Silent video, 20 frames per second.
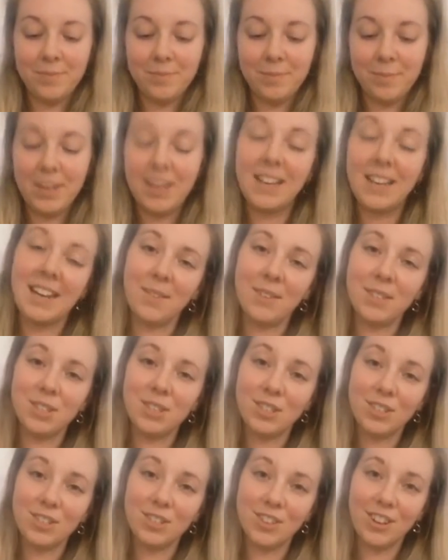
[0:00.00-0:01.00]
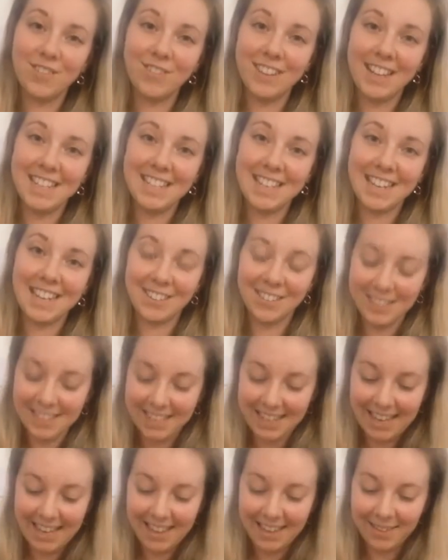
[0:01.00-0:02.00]
But now it's just all got really tangled
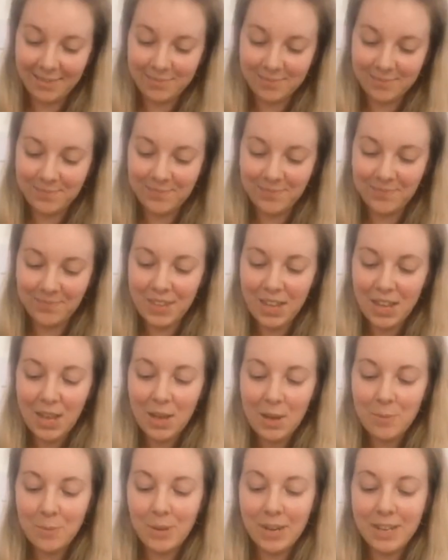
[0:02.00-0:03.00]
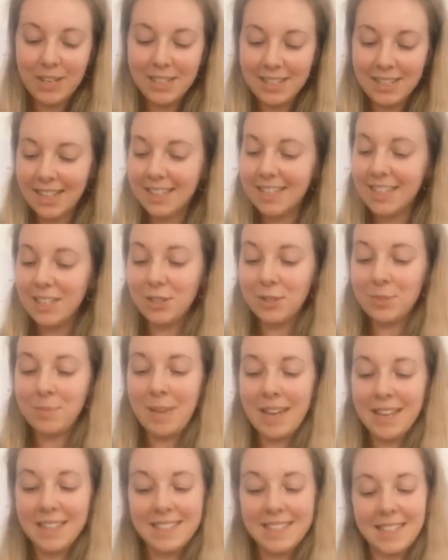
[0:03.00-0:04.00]
together. But it just
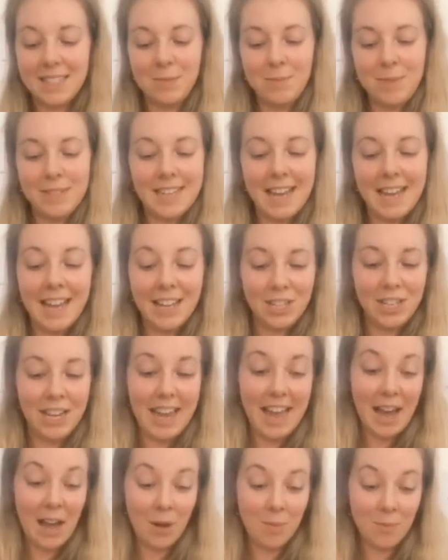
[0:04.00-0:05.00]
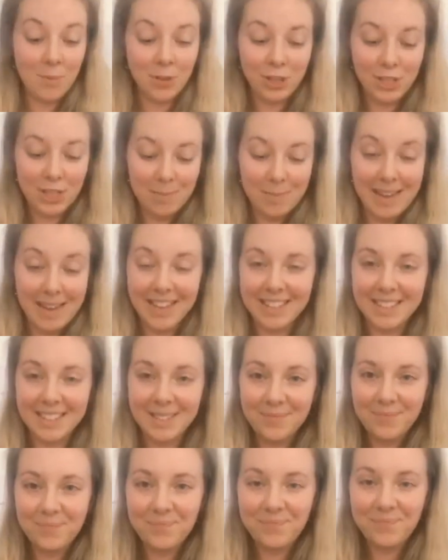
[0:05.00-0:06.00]
makes testament to actually how much it
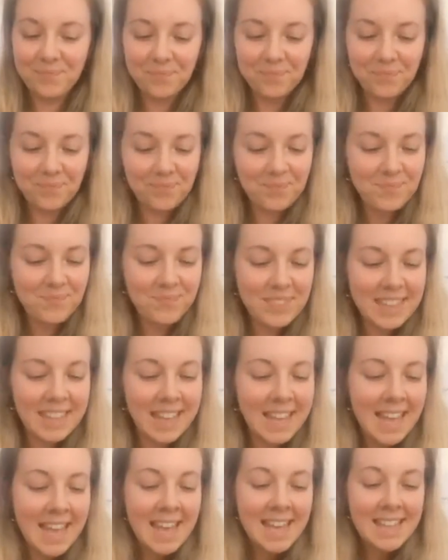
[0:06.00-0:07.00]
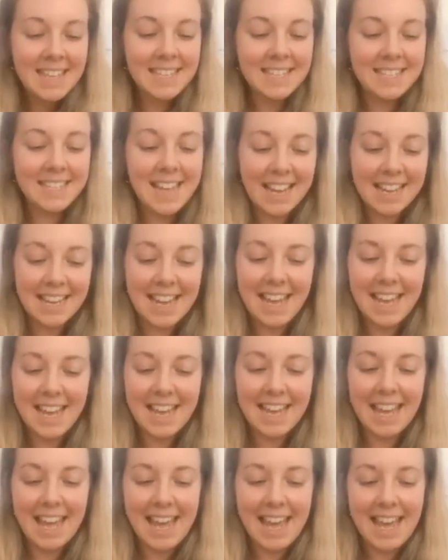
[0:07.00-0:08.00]
makes. This
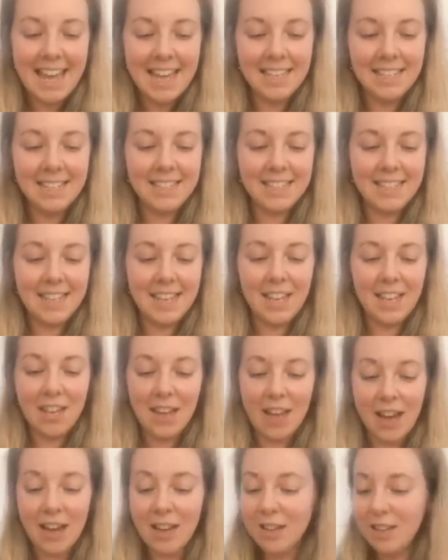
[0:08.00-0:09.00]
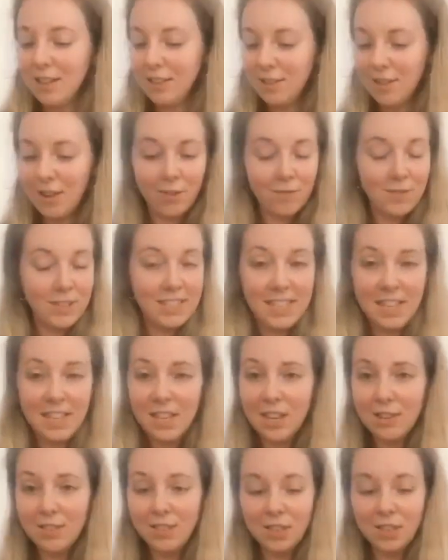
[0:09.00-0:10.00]
technique is I obviously
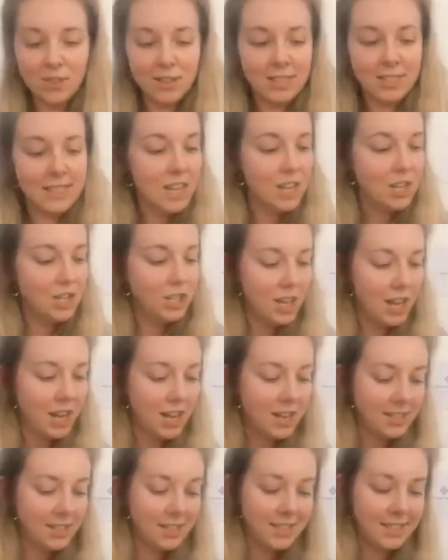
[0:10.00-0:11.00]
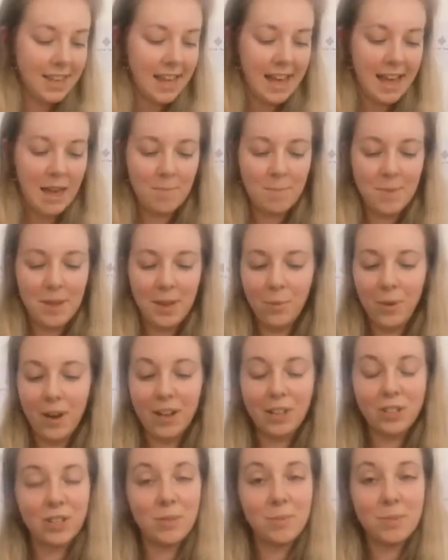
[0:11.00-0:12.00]
used on t-shirts in
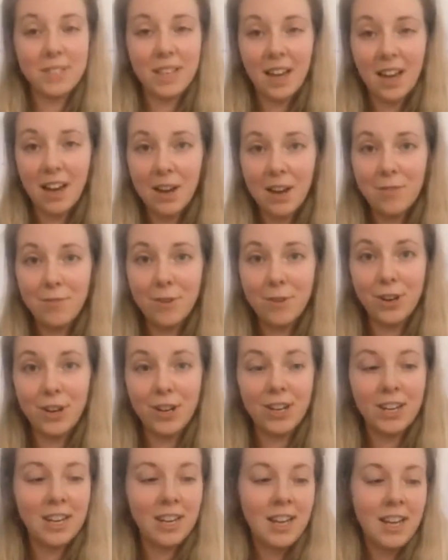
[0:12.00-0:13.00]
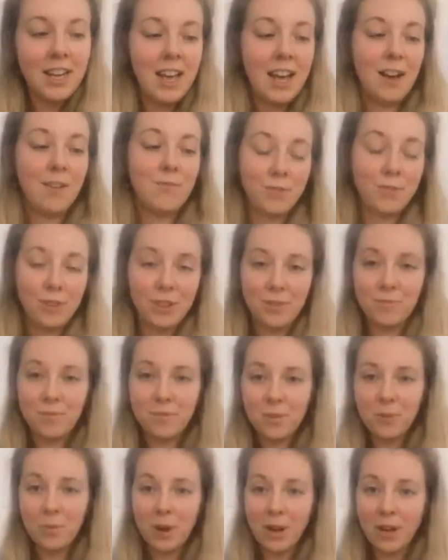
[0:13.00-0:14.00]
workshops that I run. I've run them
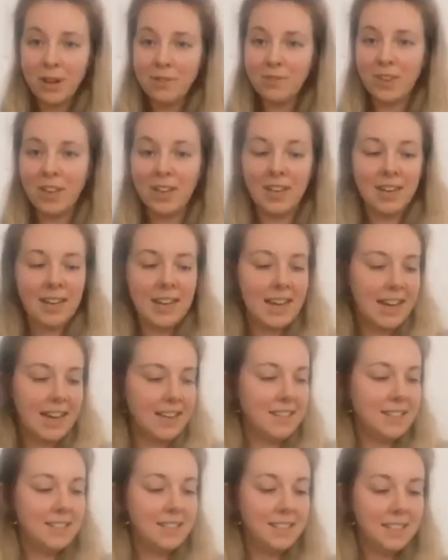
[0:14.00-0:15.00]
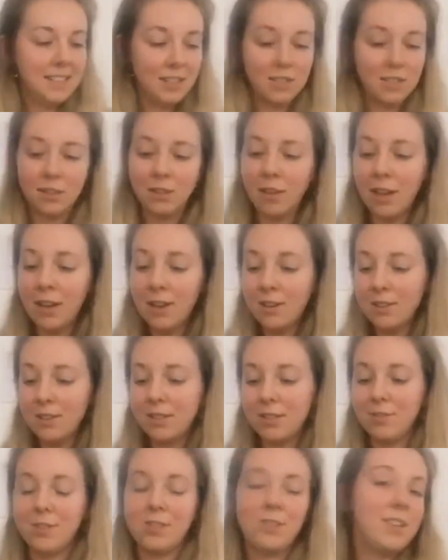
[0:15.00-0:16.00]
for woven, and there's loads
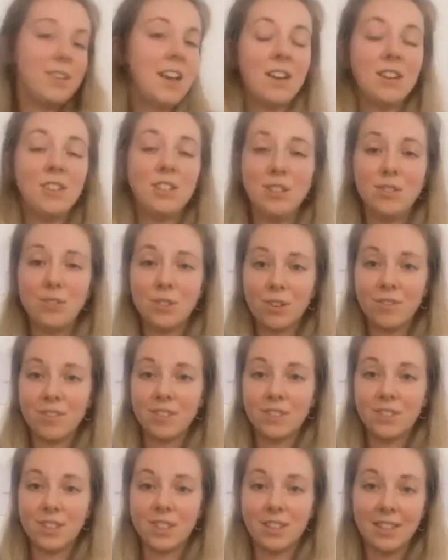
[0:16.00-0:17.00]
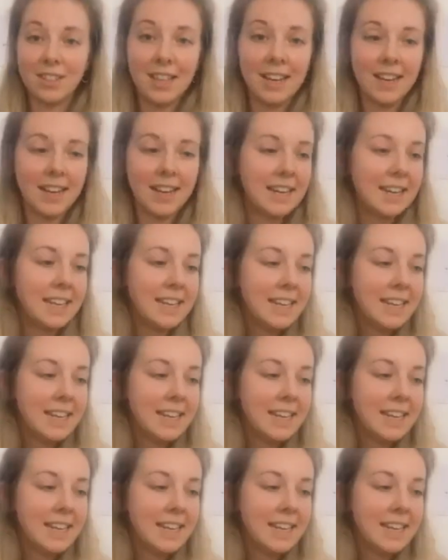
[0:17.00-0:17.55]
of tutorials online.